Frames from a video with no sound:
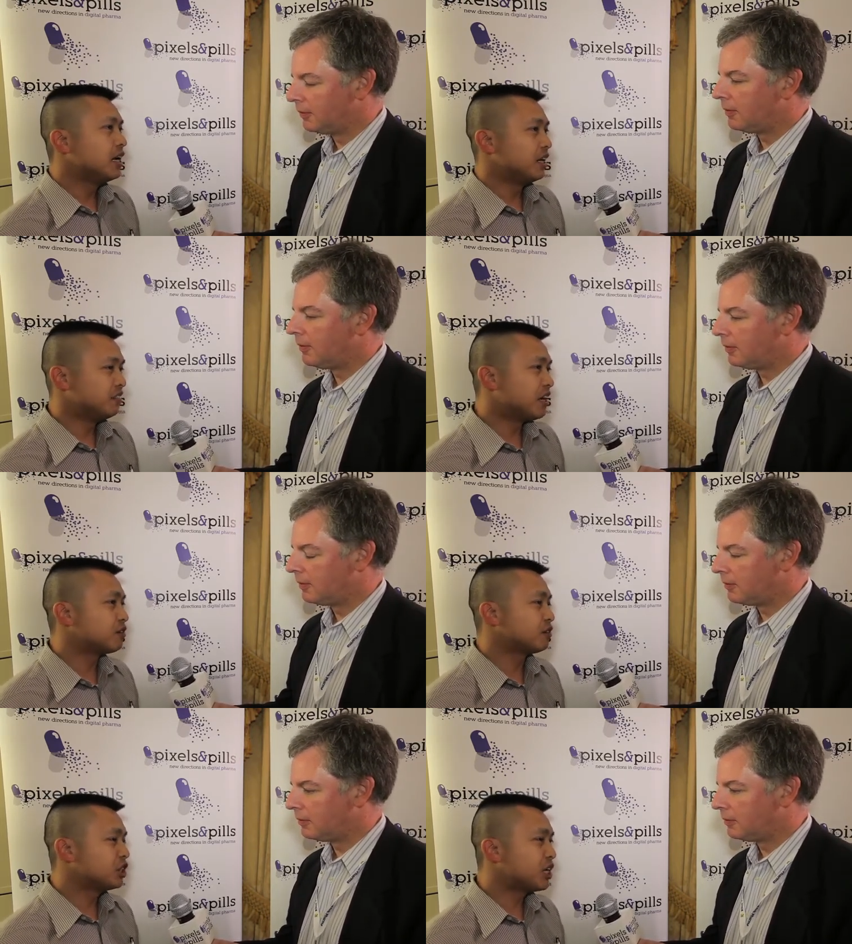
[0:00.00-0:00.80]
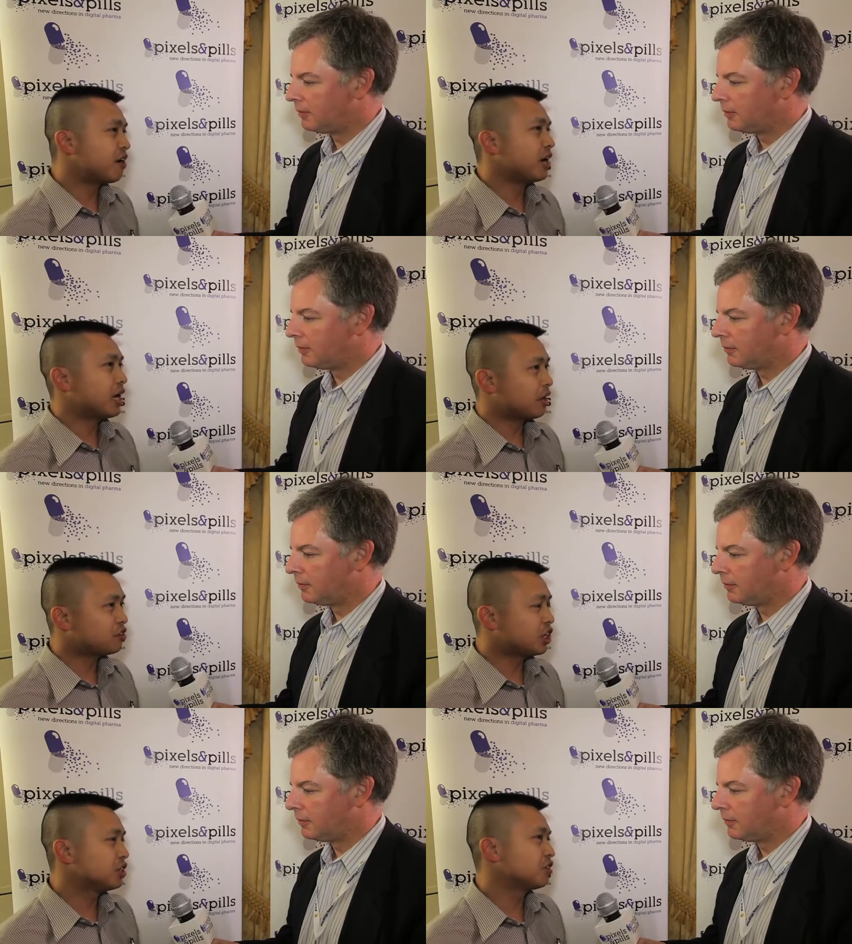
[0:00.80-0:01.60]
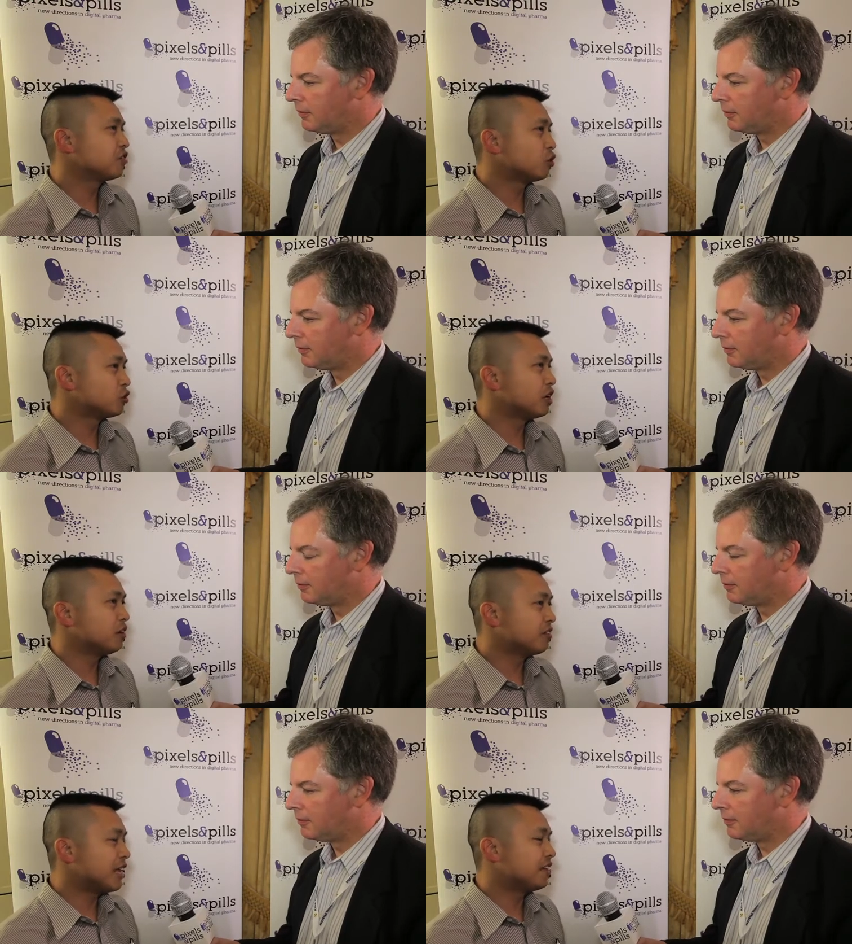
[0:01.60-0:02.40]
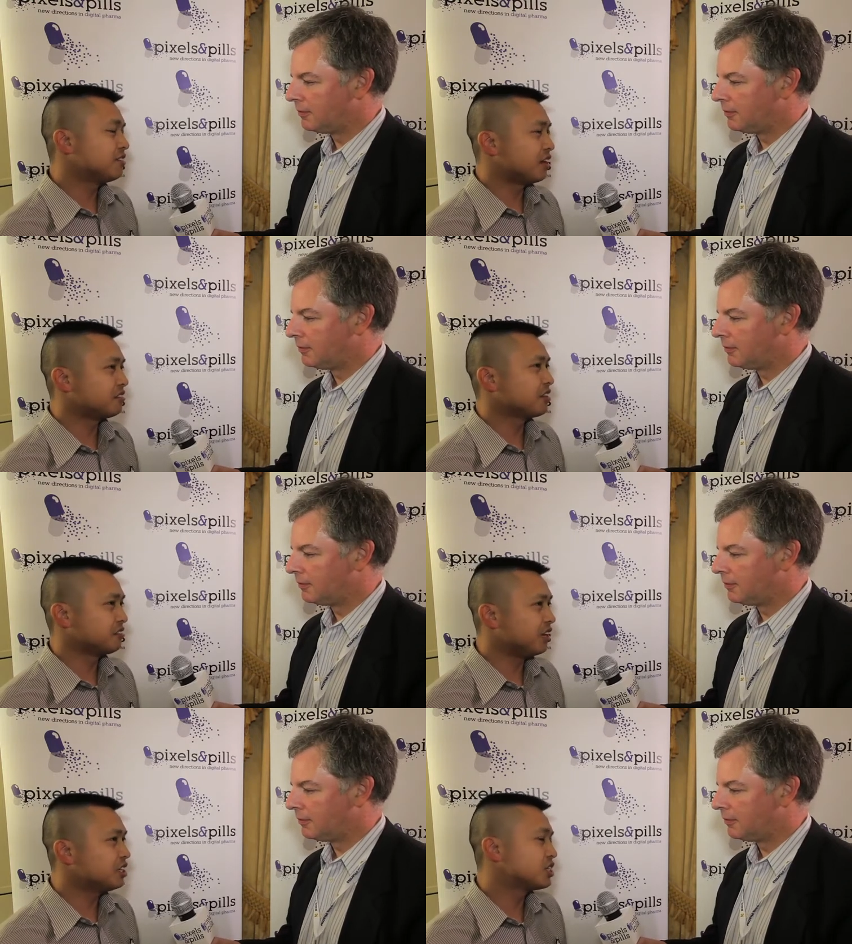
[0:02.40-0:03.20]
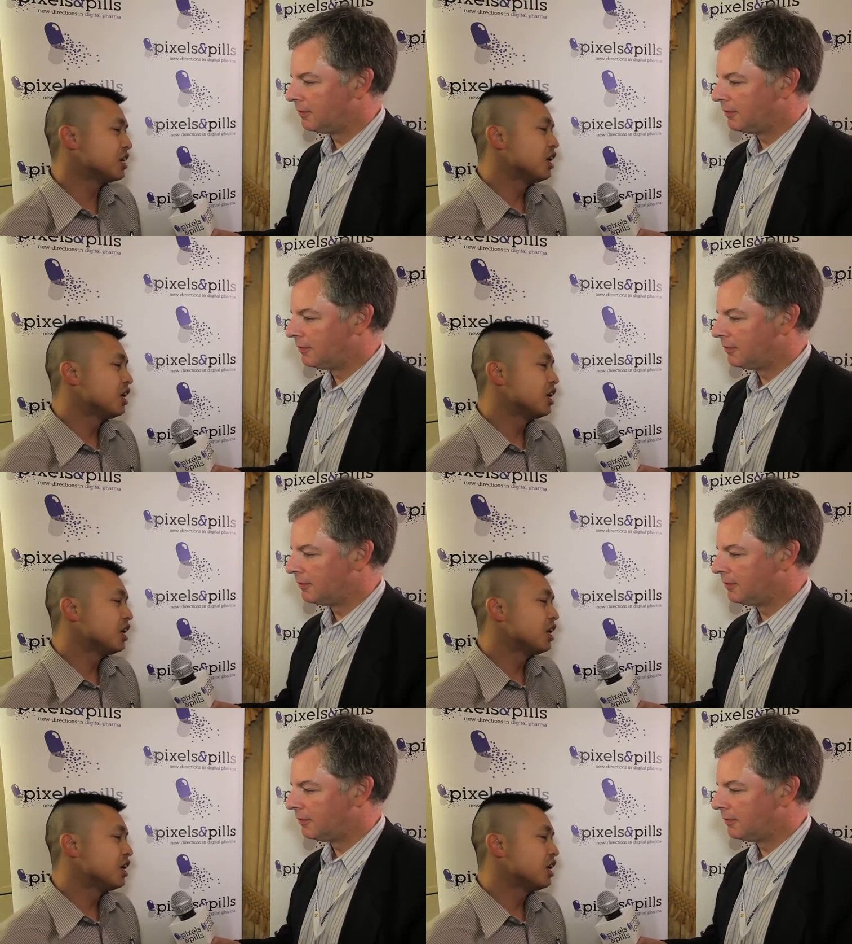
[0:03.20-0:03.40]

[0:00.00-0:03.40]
Speaker 1: It stands for Sharing Exchanging Social Health, SXSH.